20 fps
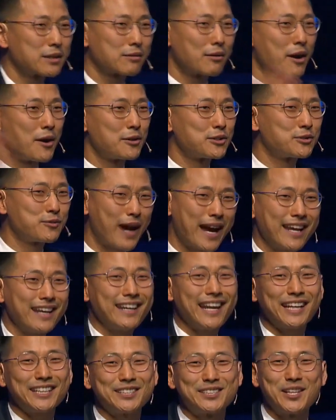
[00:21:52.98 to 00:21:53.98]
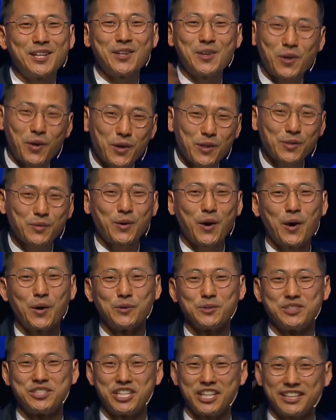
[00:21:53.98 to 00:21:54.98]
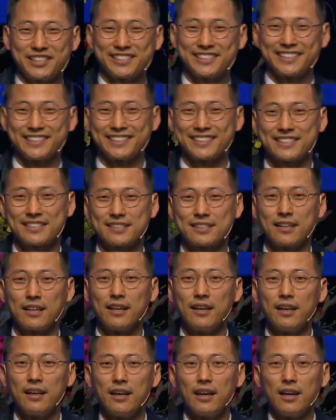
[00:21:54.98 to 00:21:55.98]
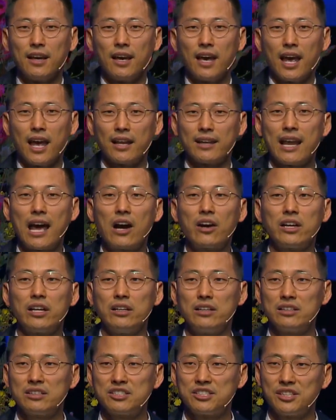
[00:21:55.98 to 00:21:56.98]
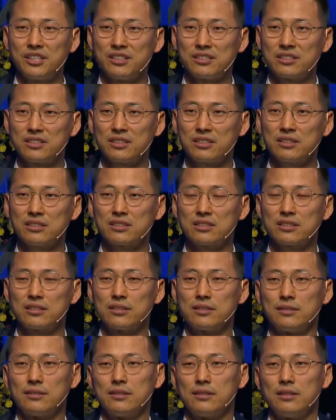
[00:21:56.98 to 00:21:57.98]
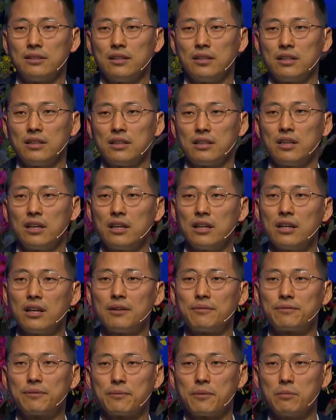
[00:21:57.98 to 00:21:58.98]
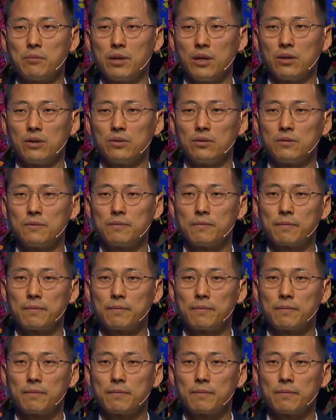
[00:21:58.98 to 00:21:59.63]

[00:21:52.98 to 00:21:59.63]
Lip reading: thrones right next to your throne, Jesus? And now here's Jesus getting up from the meal